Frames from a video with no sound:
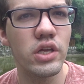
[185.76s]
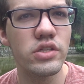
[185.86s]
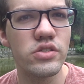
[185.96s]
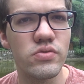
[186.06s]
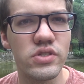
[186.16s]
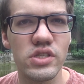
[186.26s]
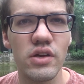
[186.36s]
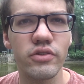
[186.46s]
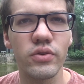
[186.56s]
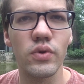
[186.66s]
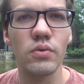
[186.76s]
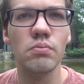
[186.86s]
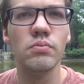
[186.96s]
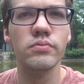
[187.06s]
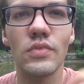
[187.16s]
into a stuffy
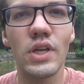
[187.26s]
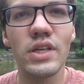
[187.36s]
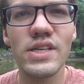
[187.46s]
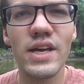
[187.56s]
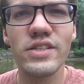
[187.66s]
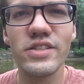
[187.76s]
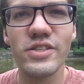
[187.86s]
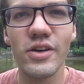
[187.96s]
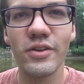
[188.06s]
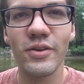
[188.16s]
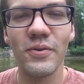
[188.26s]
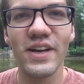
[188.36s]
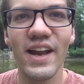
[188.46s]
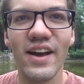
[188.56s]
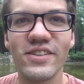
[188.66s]
room. It's actually starting to
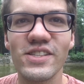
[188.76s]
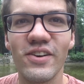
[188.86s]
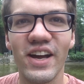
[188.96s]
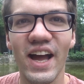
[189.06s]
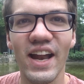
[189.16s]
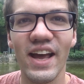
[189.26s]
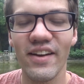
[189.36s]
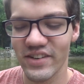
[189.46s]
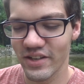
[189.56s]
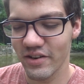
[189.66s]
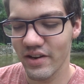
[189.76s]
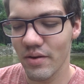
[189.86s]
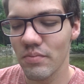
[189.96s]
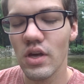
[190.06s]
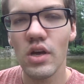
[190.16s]
rain now, so I kind of have to hurry
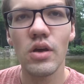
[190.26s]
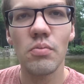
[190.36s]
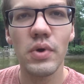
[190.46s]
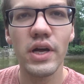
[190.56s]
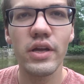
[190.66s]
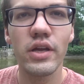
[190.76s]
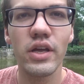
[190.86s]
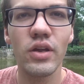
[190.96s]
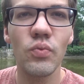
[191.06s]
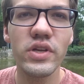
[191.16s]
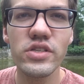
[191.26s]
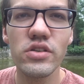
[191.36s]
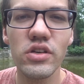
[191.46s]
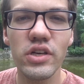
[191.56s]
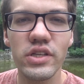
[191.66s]
up. But in
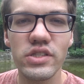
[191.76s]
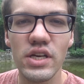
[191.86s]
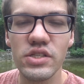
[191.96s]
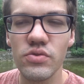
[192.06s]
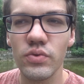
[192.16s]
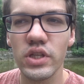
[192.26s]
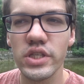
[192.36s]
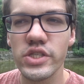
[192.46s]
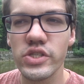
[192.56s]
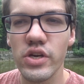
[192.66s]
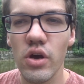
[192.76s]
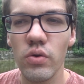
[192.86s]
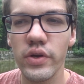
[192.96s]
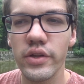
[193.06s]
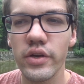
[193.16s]
winter, it doesn't really
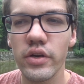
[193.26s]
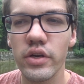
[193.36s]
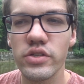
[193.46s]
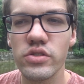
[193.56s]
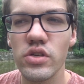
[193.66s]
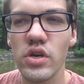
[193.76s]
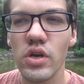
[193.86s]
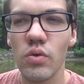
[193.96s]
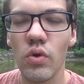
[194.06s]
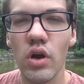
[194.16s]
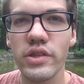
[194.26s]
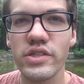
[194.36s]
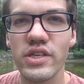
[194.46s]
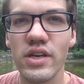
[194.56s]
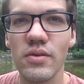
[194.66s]
snow either, because we're on the
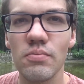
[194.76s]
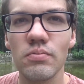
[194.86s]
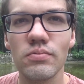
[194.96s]
same